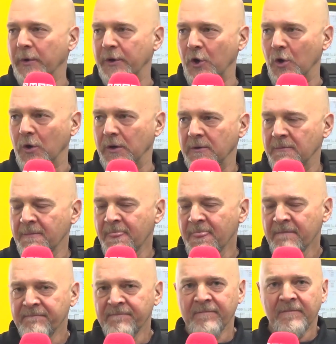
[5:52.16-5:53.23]
are we doing?
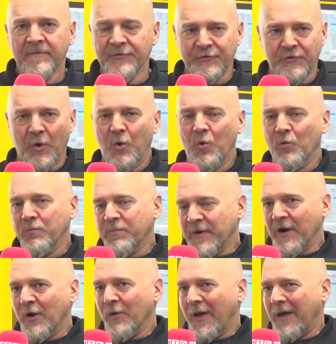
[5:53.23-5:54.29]
So,
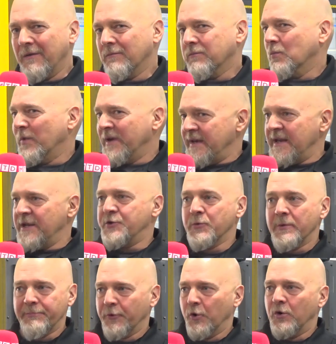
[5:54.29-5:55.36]
you know, and we need
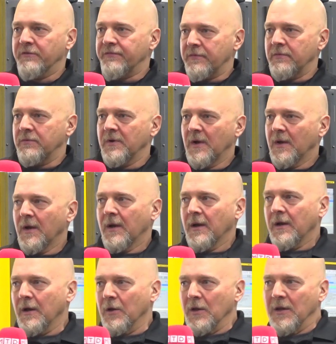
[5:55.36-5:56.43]
to improve.
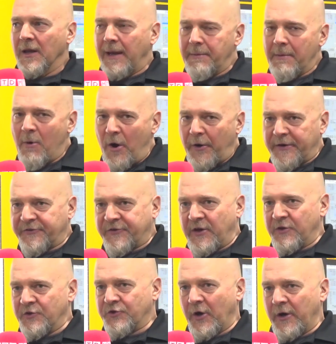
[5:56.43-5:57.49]
You know, the labor market's
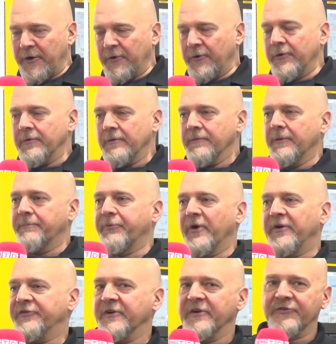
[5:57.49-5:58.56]
getting tighter, the
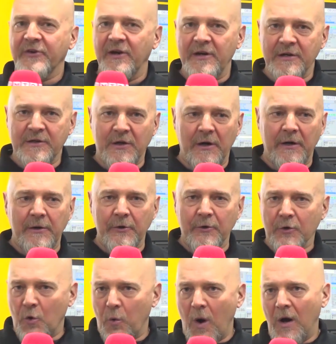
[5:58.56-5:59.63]
pricing is getting
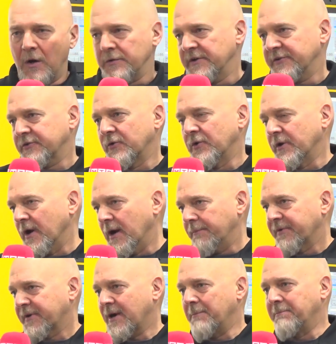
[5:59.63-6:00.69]
tighter, Quality is going
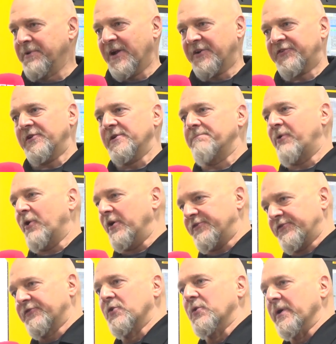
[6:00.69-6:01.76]
up, the complexity of the
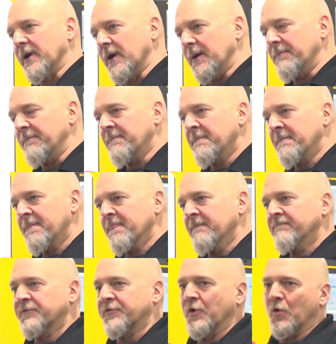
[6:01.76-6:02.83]
parts is going up.
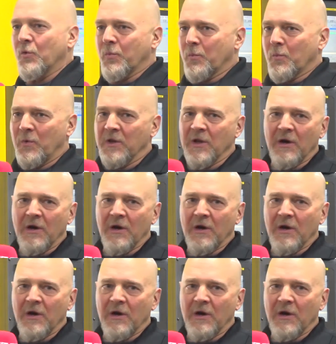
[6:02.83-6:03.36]
So we